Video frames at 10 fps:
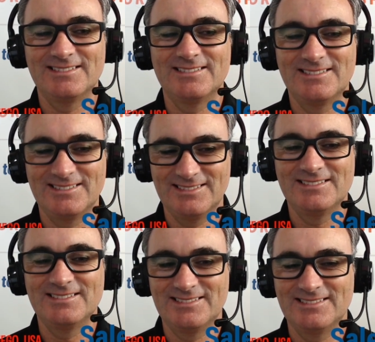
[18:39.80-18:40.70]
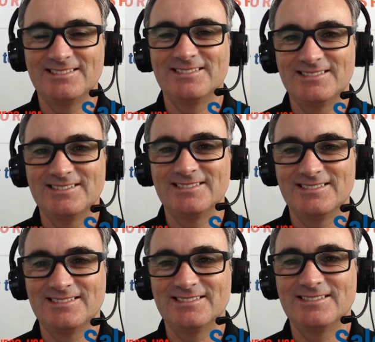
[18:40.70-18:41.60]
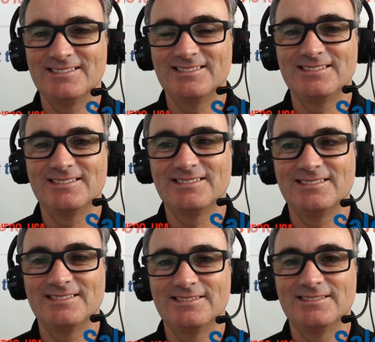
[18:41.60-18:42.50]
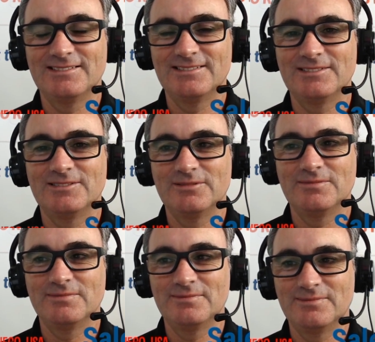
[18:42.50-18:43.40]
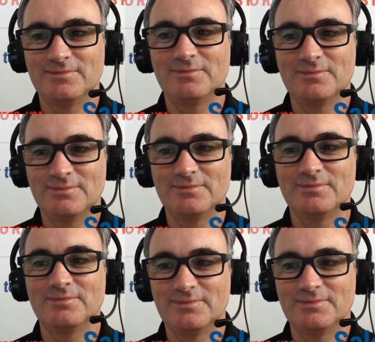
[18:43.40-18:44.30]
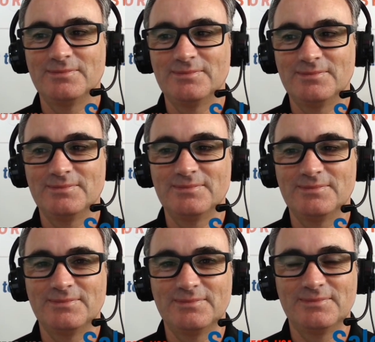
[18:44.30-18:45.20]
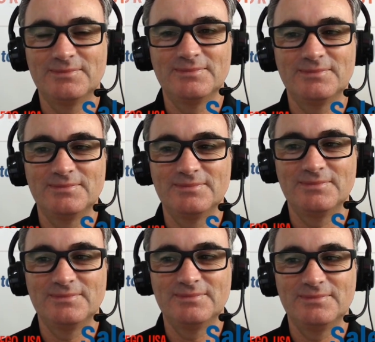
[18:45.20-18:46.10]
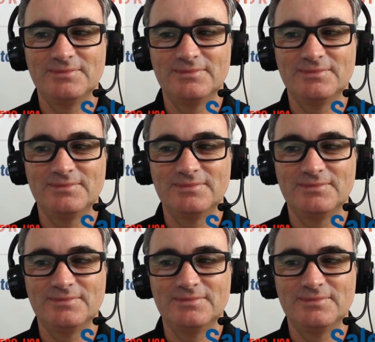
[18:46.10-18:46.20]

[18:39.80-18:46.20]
(not speaking)